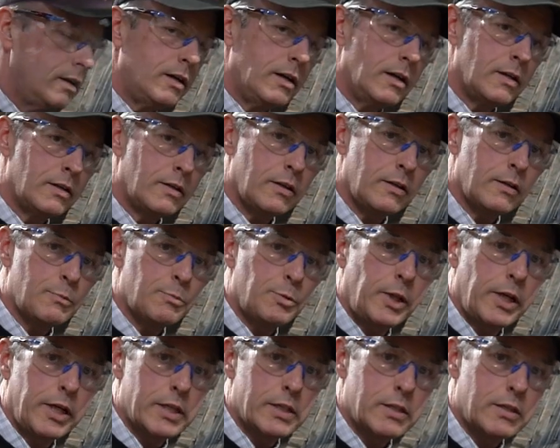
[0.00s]
Another
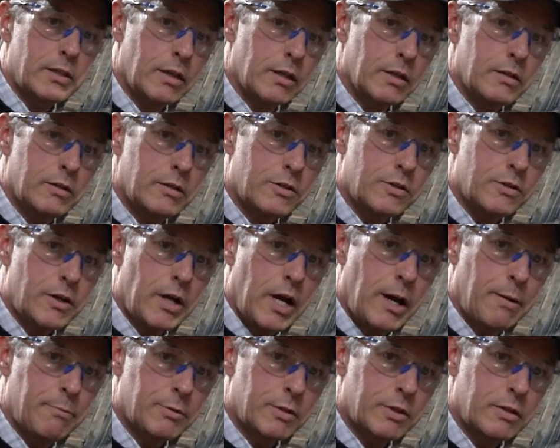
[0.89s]
place that
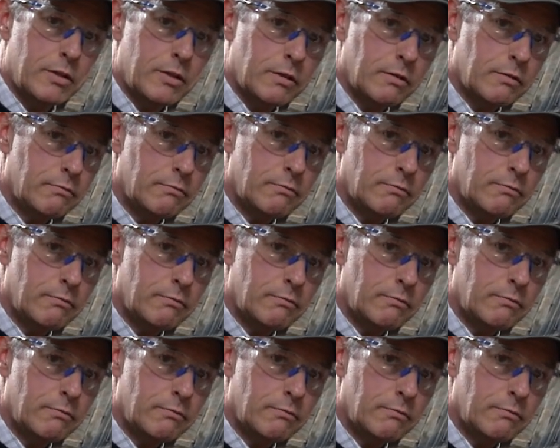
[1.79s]
straps